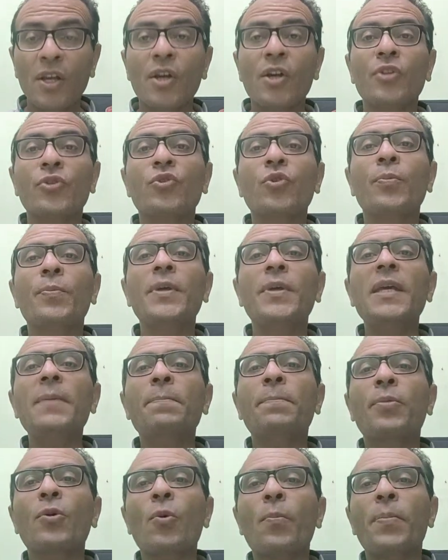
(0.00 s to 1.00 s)
to be
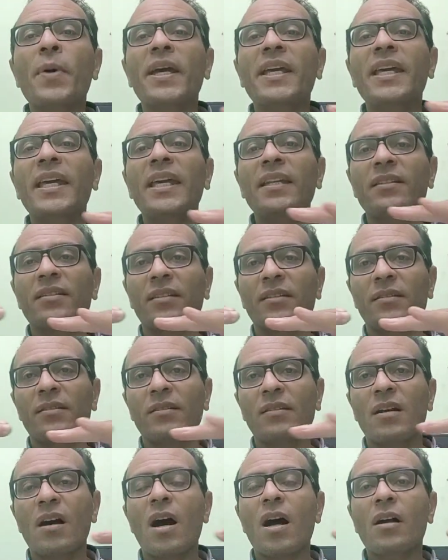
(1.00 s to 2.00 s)
propagated
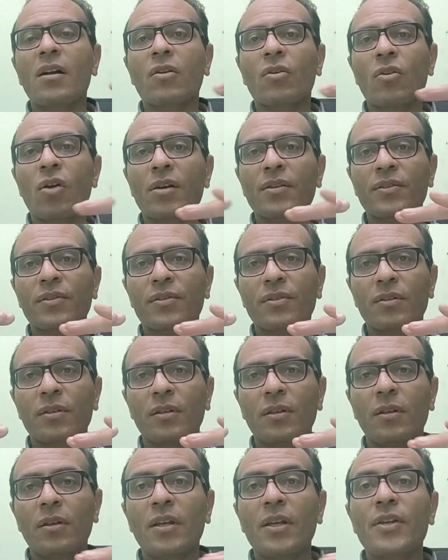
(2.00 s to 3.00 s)
across
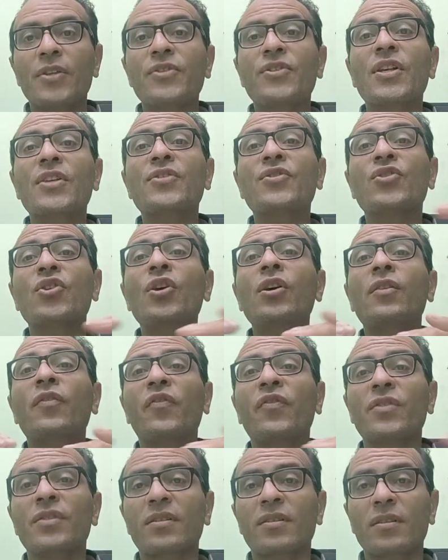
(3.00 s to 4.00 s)
the
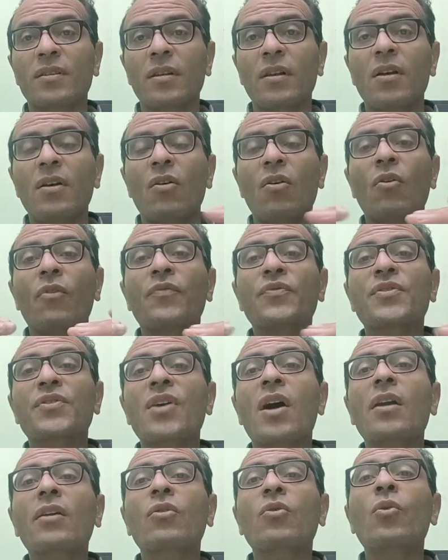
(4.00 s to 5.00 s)
surface of
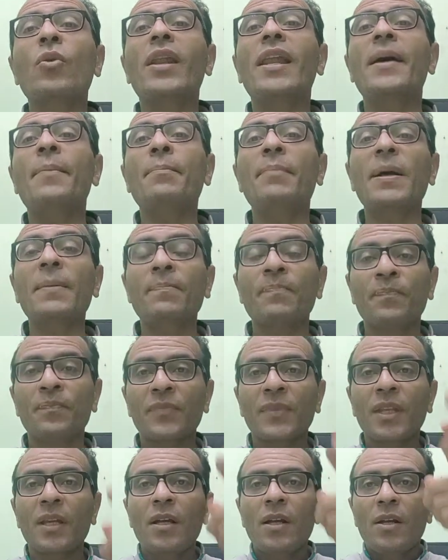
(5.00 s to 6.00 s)
sarcolemma
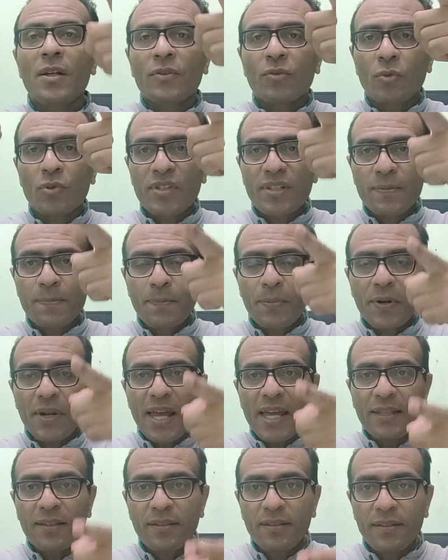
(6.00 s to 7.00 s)
to
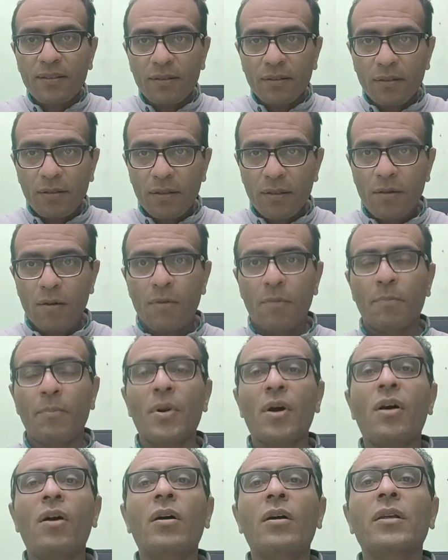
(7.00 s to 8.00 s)
spread
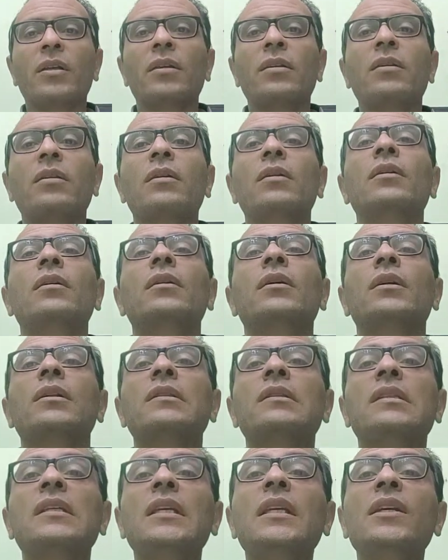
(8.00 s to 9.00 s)
by
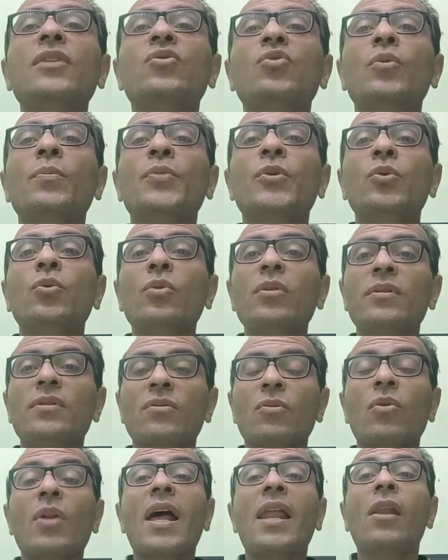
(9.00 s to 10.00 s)
T tubules
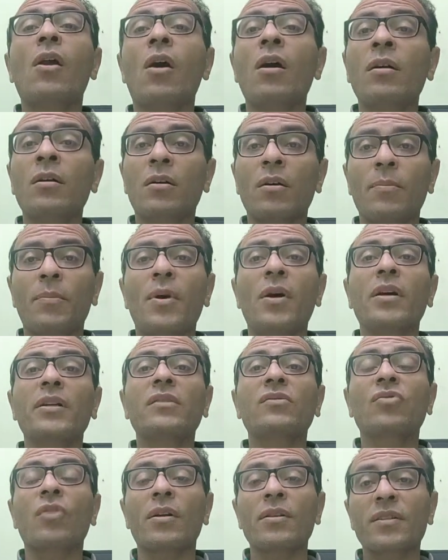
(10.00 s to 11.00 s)
or along by
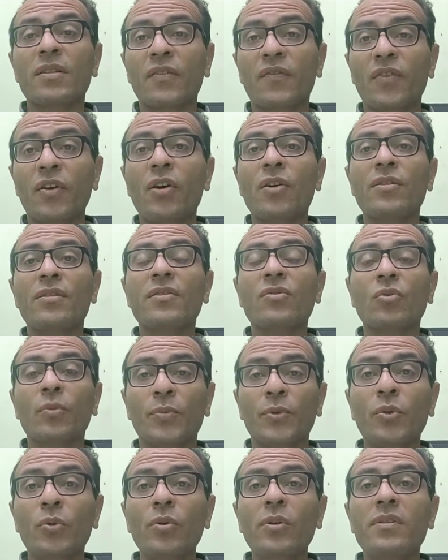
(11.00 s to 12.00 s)
transverse
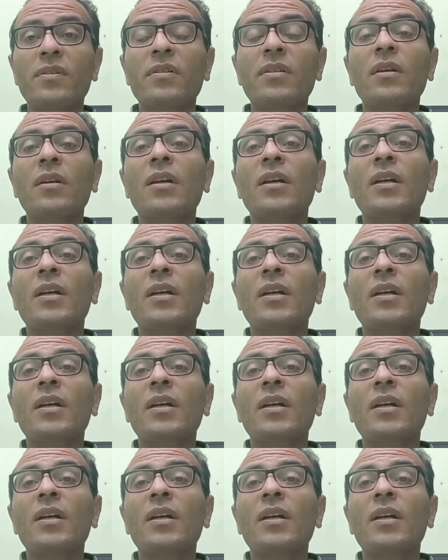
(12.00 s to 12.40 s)
tubules.